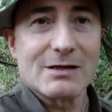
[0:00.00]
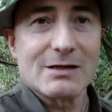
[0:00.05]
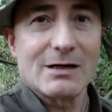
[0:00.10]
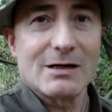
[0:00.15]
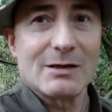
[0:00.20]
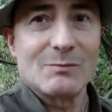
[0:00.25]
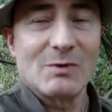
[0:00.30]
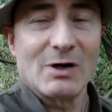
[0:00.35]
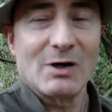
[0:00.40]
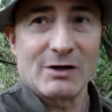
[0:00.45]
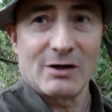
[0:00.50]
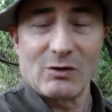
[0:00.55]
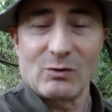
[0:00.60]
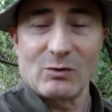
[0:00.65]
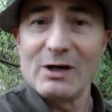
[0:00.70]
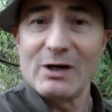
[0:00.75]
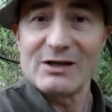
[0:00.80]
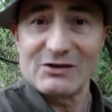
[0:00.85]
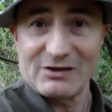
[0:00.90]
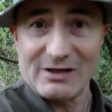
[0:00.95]
another
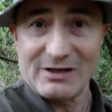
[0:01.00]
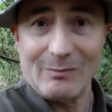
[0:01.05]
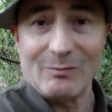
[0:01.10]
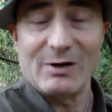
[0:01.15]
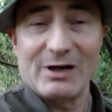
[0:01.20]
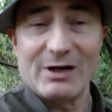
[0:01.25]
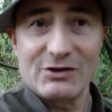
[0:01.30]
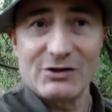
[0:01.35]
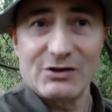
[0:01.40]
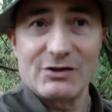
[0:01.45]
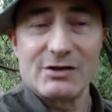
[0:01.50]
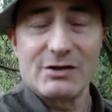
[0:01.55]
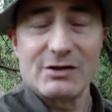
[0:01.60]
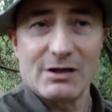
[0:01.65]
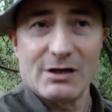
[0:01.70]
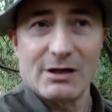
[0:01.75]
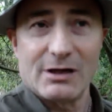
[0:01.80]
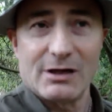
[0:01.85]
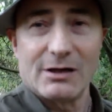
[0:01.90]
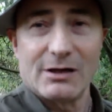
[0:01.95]
well-established
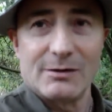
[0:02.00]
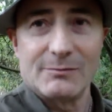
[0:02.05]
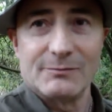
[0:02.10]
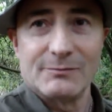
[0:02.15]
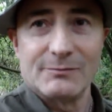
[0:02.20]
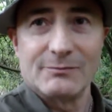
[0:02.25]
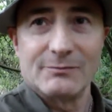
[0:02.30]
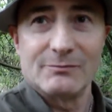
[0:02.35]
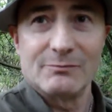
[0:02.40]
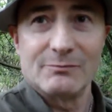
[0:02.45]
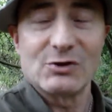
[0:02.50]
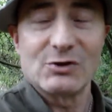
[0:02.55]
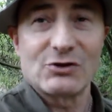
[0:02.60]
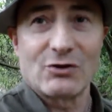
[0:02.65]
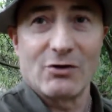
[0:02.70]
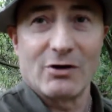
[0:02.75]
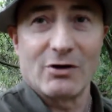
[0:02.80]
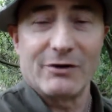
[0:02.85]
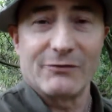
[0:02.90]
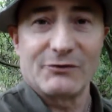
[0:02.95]

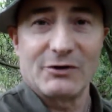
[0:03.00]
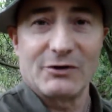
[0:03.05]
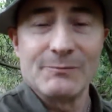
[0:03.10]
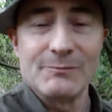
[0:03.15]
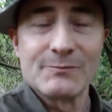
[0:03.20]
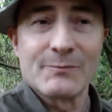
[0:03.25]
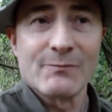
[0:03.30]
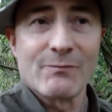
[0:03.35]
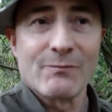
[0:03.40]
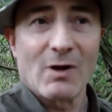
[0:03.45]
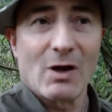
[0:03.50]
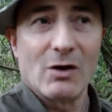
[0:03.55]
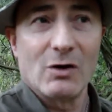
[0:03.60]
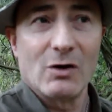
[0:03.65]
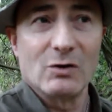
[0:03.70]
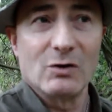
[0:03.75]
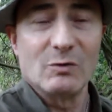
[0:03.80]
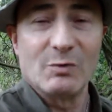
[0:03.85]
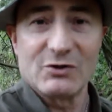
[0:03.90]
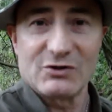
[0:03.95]
bushcrafter
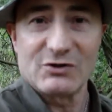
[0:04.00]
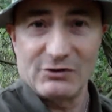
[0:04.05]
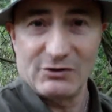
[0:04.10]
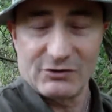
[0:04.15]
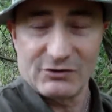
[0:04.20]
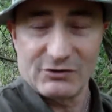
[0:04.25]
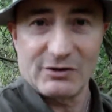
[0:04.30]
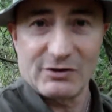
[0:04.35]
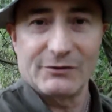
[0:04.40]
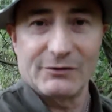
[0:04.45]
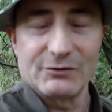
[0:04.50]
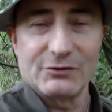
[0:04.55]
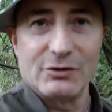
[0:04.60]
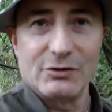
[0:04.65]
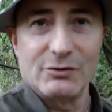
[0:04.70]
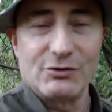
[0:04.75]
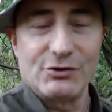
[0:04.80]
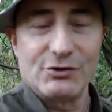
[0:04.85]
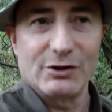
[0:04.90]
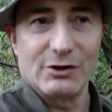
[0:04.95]
who puts a lot of stuff on
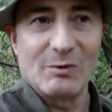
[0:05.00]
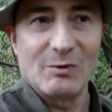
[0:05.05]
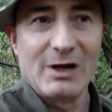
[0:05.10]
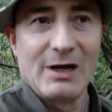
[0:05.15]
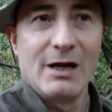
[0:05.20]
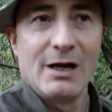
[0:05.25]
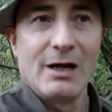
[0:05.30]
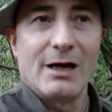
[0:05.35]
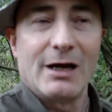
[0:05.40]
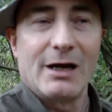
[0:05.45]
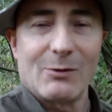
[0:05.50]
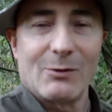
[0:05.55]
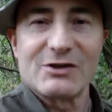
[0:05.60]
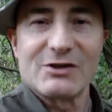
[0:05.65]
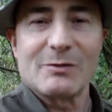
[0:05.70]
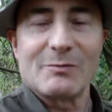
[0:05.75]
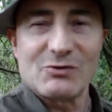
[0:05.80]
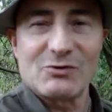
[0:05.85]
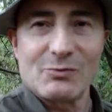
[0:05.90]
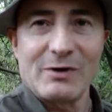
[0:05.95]
YouTube. Anyway,
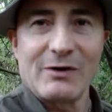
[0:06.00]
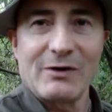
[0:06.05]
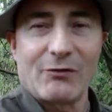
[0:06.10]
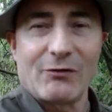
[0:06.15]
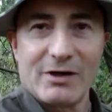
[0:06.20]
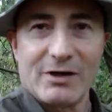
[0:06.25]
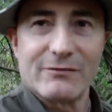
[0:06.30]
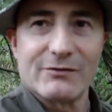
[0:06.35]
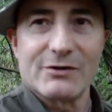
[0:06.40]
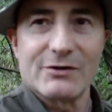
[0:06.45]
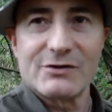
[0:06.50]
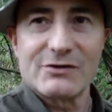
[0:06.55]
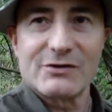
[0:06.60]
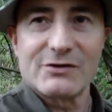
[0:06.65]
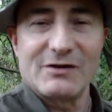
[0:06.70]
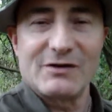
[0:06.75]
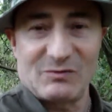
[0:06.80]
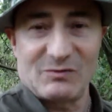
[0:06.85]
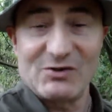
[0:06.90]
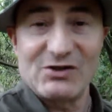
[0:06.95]
so between three of
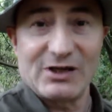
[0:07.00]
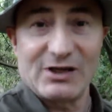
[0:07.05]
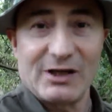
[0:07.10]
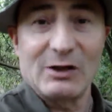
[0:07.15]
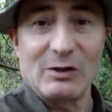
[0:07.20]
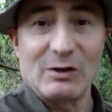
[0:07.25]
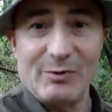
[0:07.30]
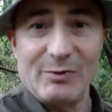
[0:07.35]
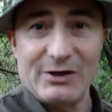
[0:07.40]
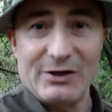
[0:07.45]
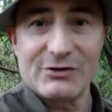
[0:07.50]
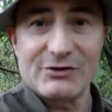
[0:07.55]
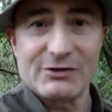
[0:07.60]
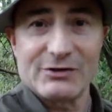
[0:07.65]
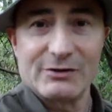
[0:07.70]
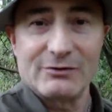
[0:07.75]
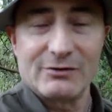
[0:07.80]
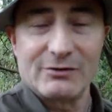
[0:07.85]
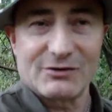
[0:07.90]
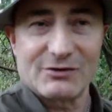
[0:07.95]
us, this particular
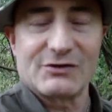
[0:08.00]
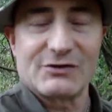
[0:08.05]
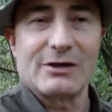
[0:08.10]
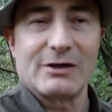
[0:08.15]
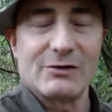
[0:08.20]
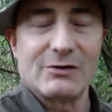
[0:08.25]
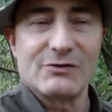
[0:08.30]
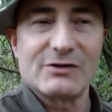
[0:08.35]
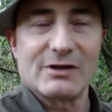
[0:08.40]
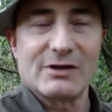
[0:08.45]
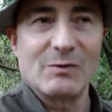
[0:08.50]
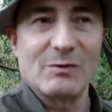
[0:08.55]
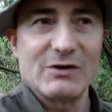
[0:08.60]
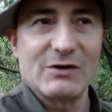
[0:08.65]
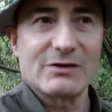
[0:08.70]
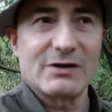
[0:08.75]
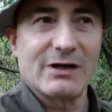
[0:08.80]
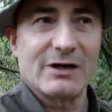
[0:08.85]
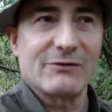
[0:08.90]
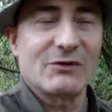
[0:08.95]
person, as I say, who sent me
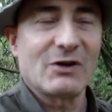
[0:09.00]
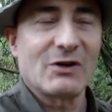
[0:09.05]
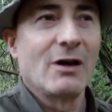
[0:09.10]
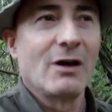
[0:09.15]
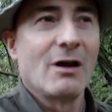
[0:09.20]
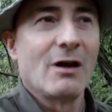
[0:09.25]
this gift,